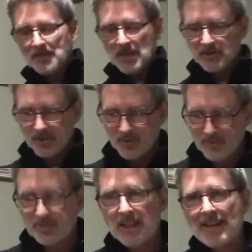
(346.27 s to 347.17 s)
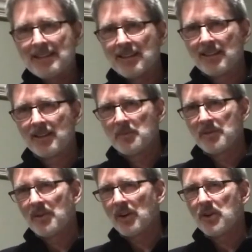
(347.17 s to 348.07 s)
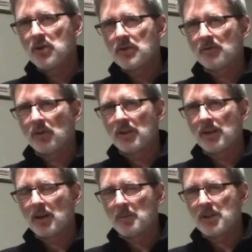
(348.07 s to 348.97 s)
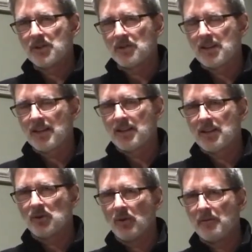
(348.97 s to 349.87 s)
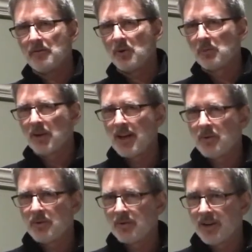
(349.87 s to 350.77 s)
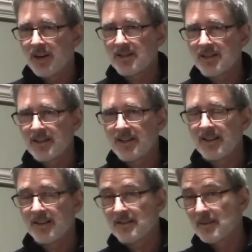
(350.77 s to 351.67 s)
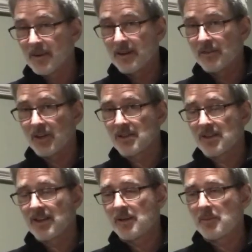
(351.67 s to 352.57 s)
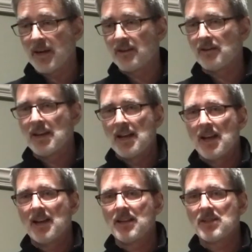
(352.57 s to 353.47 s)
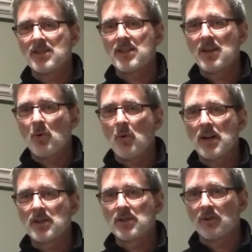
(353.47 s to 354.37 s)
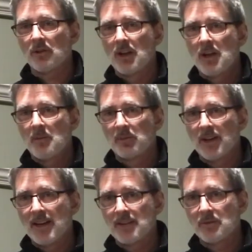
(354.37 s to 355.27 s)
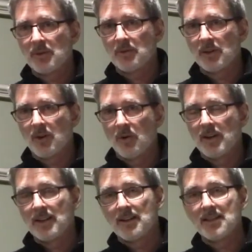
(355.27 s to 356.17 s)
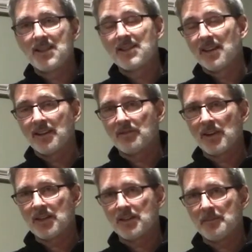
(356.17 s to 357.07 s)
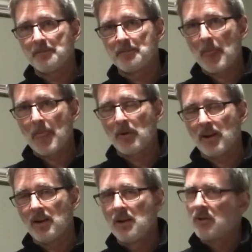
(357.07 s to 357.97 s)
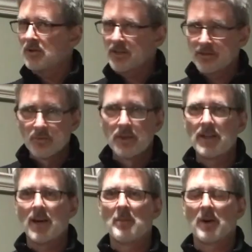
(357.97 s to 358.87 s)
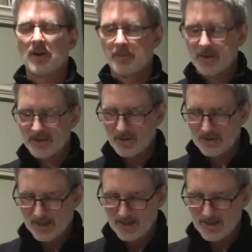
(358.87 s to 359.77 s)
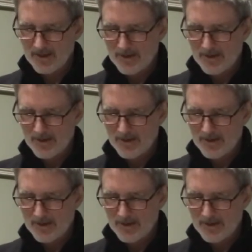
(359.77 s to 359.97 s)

So planting can be very useful in arpeggio technique. So a full plant when we're ascending in some kind of an ascending pattern, and a sequential plant when we're going in a descending fashion. Okay, those things really help our arpeggio technique.